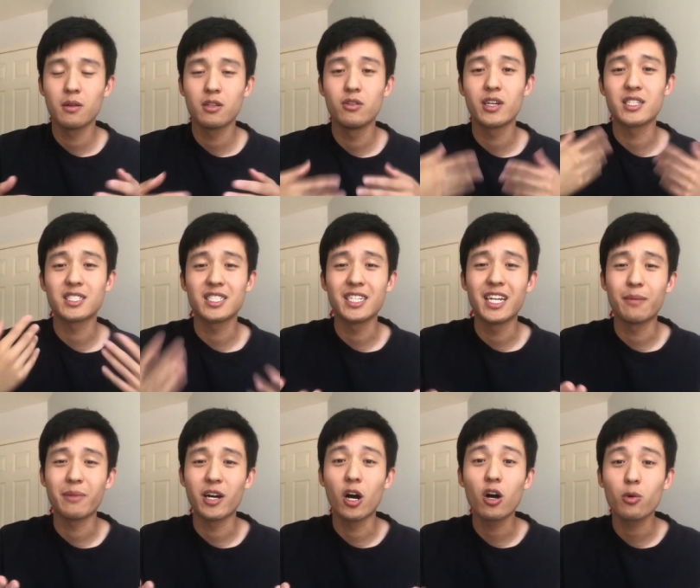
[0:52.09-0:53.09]
You can see that
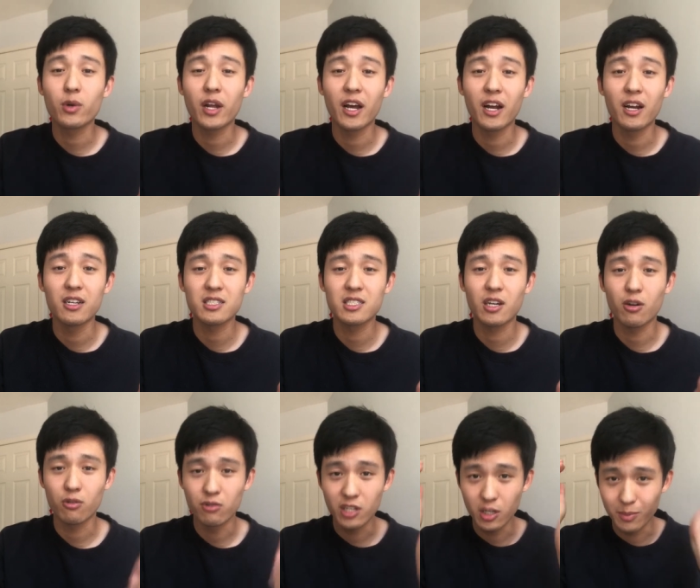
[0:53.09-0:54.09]
my awkward hair is not
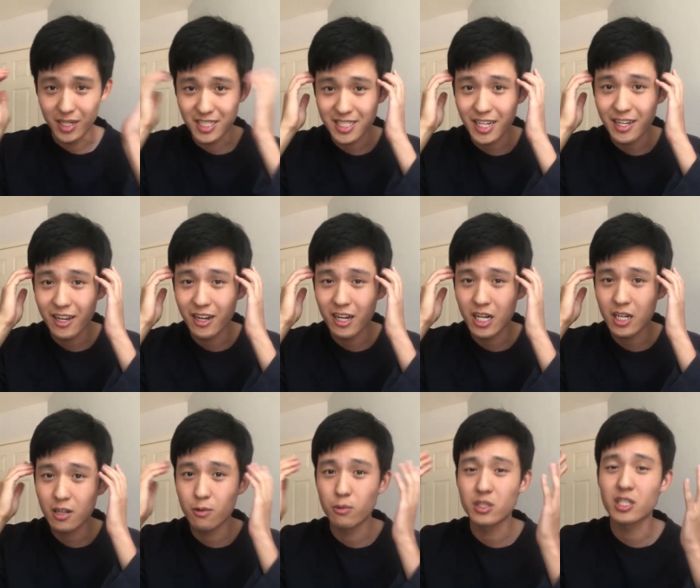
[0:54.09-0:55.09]
only on my side hair,
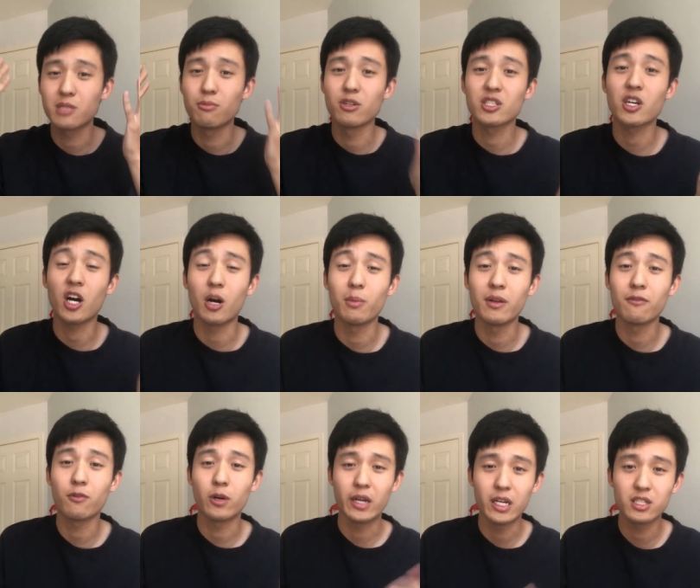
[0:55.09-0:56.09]
which is most common
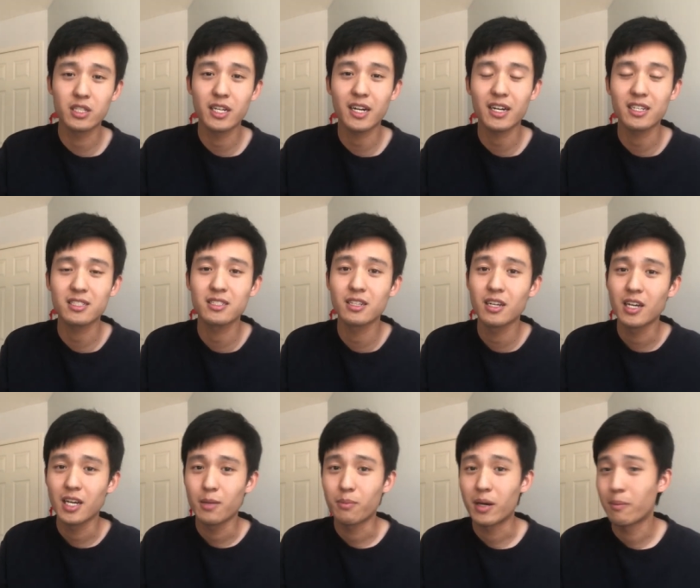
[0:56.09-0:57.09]
for Asian guys,
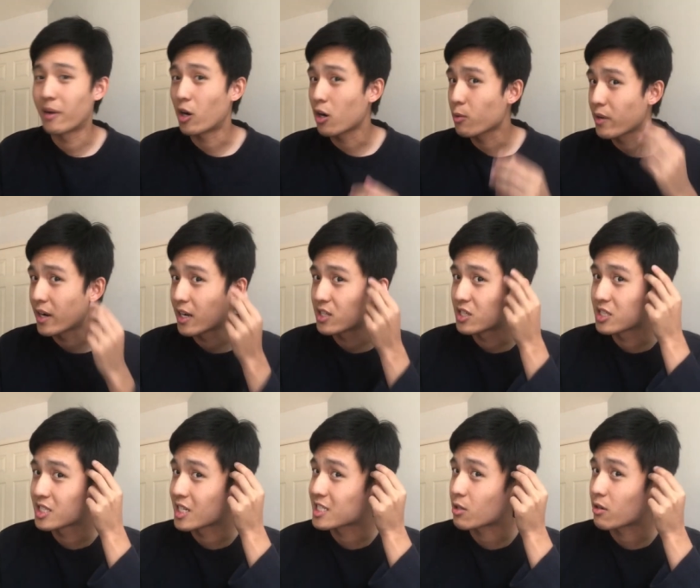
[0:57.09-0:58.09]
but my awkward hair just
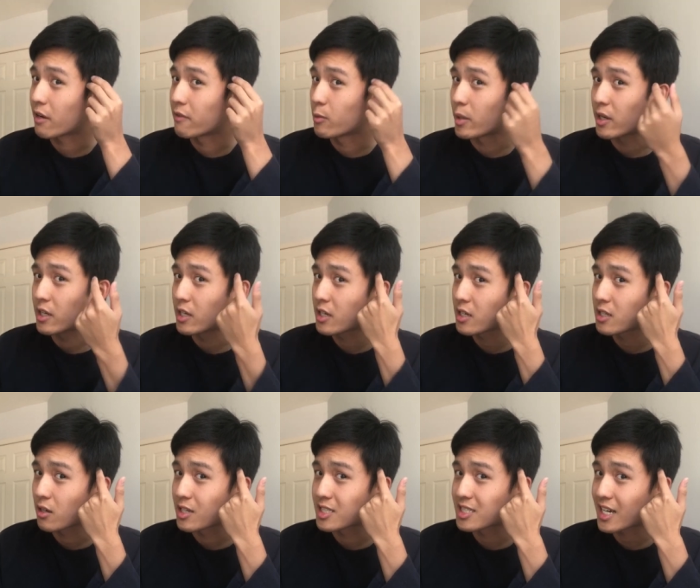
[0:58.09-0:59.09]
sticks out everywhere here,
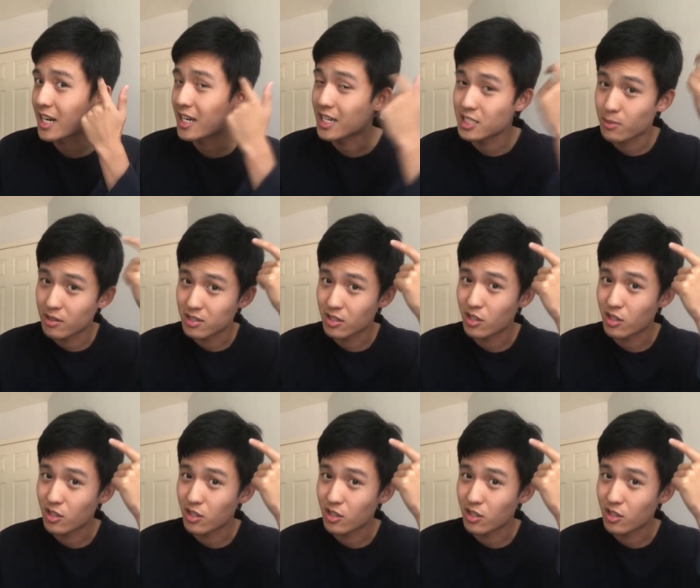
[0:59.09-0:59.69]
on the side, as well as the